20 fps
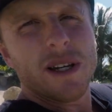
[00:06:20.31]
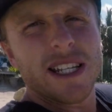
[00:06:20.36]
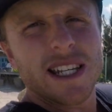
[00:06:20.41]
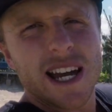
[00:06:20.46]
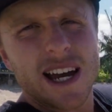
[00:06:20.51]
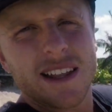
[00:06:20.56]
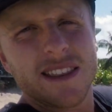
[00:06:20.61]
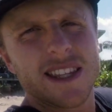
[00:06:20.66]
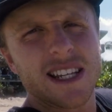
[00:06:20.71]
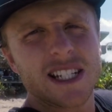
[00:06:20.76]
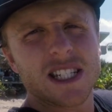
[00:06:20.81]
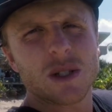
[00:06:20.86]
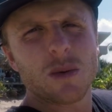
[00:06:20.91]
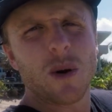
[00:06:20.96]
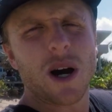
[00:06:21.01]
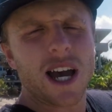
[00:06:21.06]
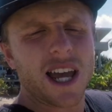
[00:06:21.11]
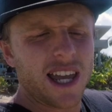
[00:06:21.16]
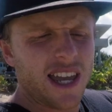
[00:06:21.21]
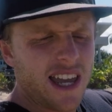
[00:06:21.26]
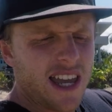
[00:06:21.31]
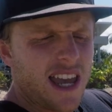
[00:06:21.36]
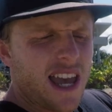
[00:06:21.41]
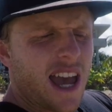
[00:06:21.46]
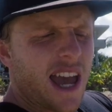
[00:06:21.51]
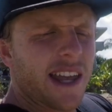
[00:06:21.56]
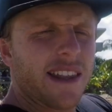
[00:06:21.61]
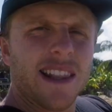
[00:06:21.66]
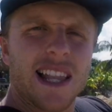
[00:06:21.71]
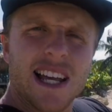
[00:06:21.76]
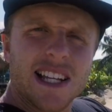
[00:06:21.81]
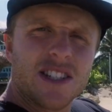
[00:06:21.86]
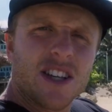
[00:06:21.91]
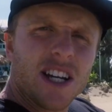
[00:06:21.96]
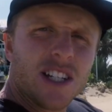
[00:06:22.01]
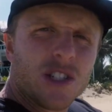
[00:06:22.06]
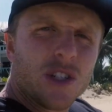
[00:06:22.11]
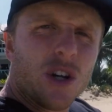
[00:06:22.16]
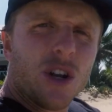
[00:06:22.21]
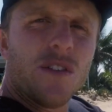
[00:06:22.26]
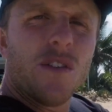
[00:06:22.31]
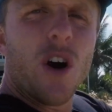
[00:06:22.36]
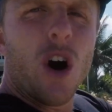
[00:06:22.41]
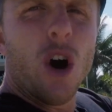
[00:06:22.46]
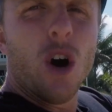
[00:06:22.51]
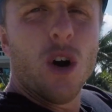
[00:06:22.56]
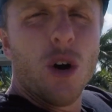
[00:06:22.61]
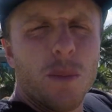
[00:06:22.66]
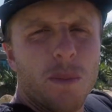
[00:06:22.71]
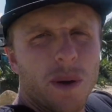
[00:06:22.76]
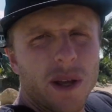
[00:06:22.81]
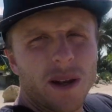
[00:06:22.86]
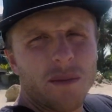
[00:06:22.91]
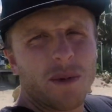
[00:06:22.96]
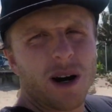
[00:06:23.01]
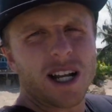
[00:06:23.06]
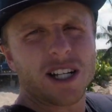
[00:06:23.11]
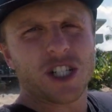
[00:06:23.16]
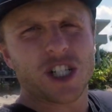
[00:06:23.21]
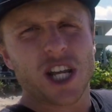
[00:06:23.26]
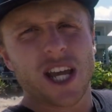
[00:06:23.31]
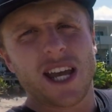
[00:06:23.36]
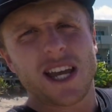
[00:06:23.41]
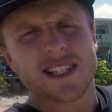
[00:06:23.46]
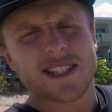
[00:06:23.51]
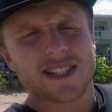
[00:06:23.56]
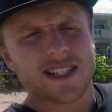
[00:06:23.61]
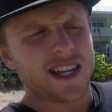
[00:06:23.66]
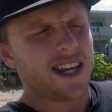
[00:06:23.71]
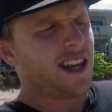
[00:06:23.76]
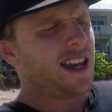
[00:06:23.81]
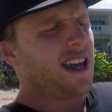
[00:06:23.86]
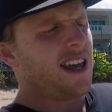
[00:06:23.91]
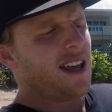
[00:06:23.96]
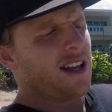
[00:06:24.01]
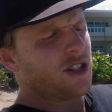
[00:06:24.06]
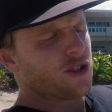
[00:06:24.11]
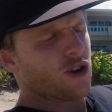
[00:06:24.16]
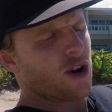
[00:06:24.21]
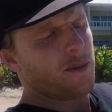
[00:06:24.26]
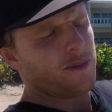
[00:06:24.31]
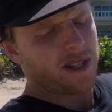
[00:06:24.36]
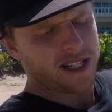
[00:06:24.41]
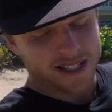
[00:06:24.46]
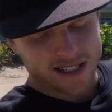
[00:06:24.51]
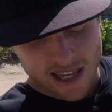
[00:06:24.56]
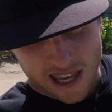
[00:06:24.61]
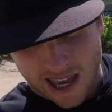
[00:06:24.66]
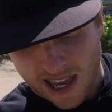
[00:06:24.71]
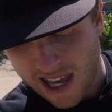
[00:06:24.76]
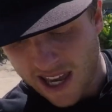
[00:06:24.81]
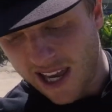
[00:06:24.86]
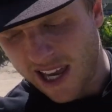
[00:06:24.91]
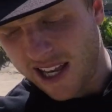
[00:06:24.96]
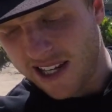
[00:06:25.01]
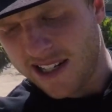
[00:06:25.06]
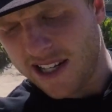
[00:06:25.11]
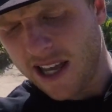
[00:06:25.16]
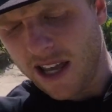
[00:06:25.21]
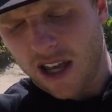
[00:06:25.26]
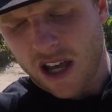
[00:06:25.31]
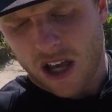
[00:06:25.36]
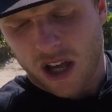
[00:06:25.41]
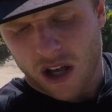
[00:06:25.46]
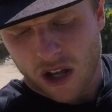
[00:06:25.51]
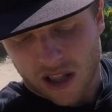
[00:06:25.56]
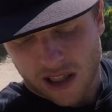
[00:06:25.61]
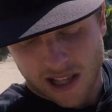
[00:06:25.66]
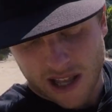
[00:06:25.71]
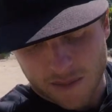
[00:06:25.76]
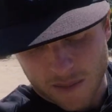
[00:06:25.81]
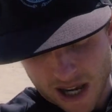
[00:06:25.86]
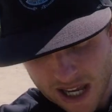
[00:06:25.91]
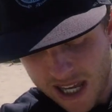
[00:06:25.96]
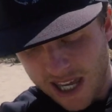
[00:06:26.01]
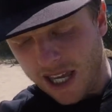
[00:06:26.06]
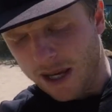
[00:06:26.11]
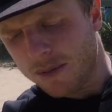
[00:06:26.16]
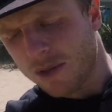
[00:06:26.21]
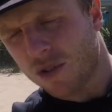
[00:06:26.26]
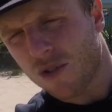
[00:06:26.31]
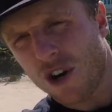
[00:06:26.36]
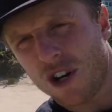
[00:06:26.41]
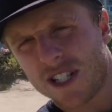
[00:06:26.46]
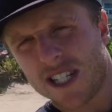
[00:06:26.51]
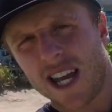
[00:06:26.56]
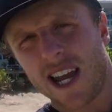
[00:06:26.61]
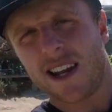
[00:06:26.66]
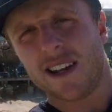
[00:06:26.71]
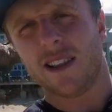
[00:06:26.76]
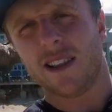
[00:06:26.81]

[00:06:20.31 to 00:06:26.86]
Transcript: down this way unless I sort of open my chest, drop this hand, let my hips rotate a